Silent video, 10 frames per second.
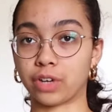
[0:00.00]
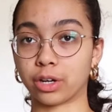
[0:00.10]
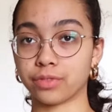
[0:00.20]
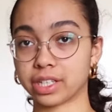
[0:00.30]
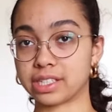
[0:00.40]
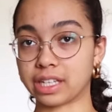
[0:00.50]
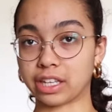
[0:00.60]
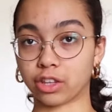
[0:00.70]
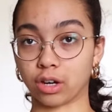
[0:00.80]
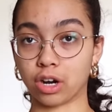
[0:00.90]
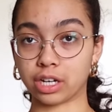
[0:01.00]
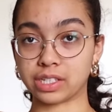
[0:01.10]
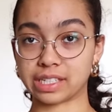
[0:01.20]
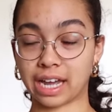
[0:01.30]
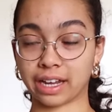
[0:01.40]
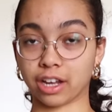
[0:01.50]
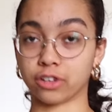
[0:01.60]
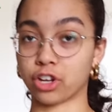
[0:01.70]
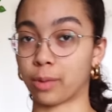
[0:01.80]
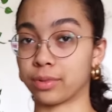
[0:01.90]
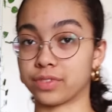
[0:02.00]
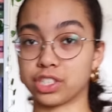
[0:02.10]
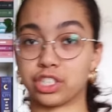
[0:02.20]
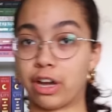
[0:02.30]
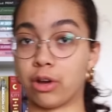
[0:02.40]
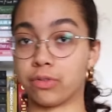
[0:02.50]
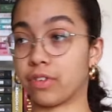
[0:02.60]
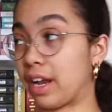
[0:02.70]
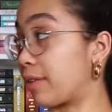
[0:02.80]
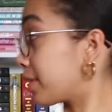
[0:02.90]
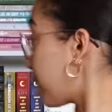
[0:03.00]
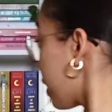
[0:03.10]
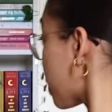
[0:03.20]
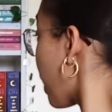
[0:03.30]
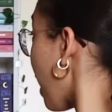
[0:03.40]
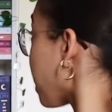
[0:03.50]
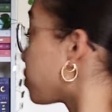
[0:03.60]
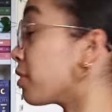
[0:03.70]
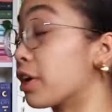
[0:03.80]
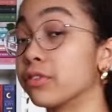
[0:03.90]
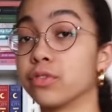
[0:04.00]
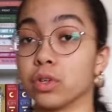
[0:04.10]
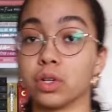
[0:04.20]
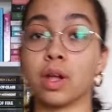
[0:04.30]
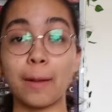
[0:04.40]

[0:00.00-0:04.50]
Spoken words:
I don't know if you can see it, they're already stacking on top of the shelf and everything is packed very full.